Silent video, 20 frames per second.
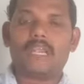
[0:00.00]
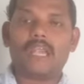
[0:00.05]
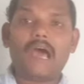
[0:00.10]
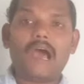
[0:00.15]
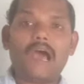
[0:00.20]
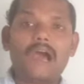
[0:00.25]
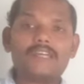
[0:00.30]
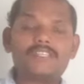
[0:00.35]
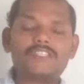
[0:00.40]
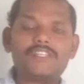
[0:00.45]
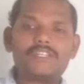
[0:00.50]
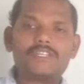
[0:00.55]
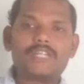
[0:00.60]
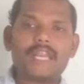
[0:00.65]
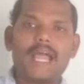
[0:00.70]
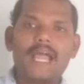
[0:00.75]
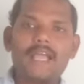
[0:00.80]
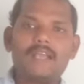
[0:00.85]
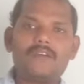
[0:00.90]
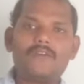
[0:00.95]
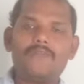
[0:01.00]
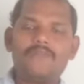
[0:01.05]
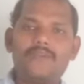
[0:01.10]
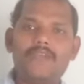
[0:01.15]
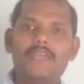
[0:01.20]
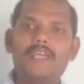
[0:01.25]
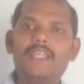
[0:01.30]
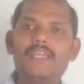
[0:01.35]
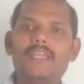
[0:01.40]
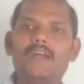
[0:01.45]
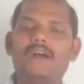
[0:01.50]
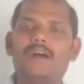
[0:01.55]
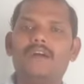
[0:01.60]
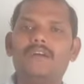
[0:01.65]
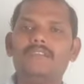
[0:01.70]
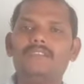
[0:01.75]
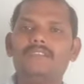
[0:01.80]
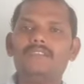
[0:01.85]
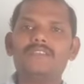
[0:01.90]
large tract of area